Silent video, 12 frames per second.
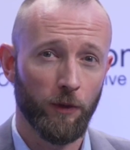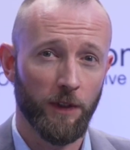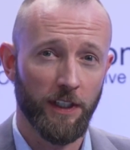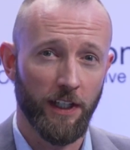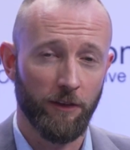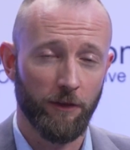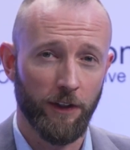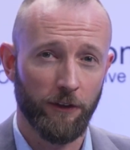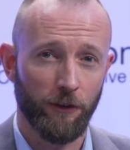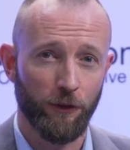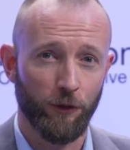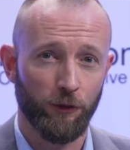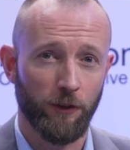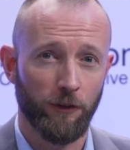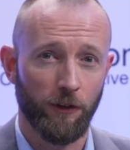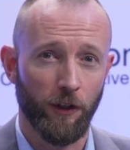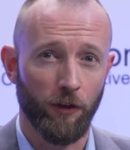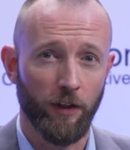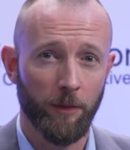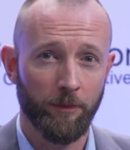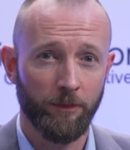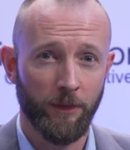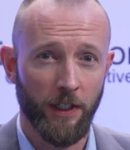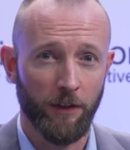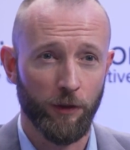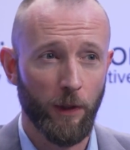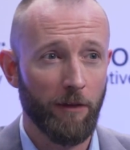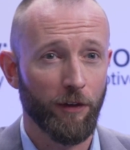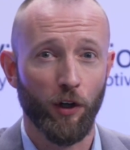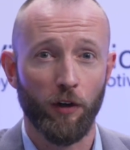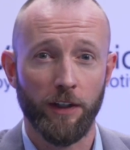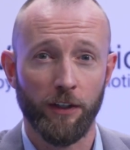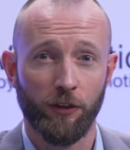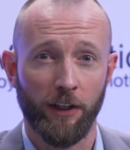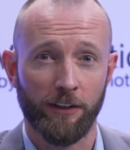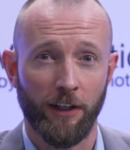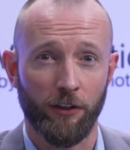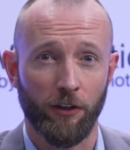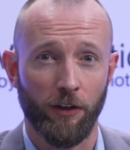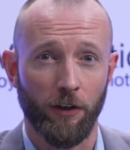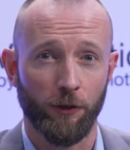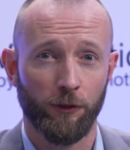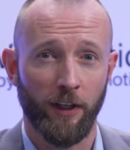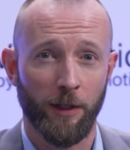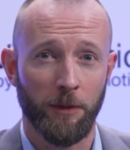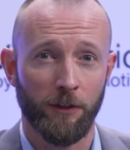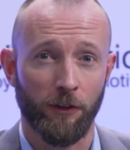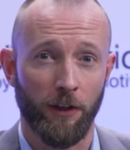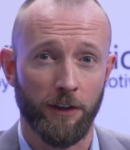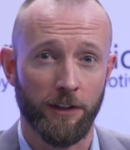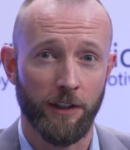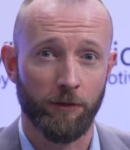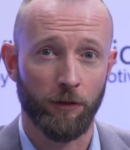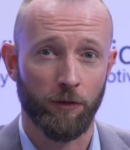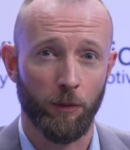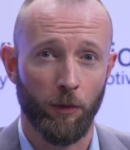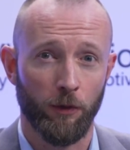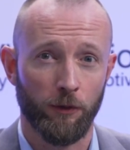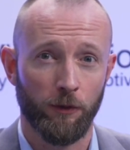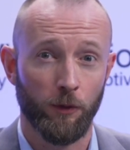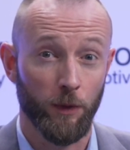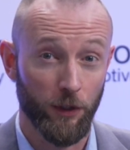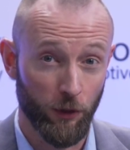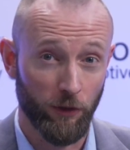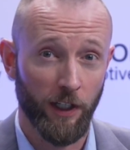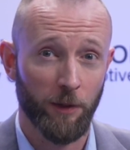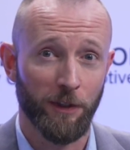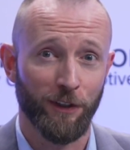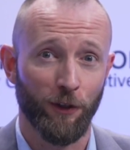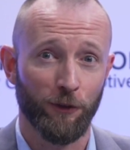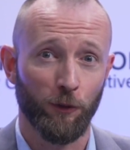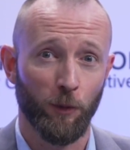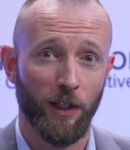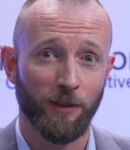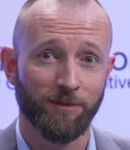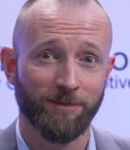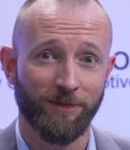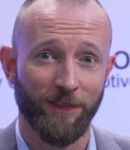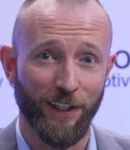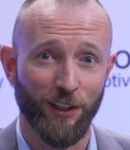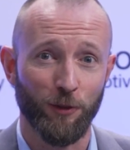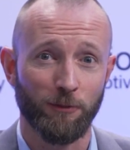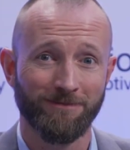you can get in VinSolutions CRM. And if you haven't already checked out our other segments on the different reports, we do recommend those as well. Thank you.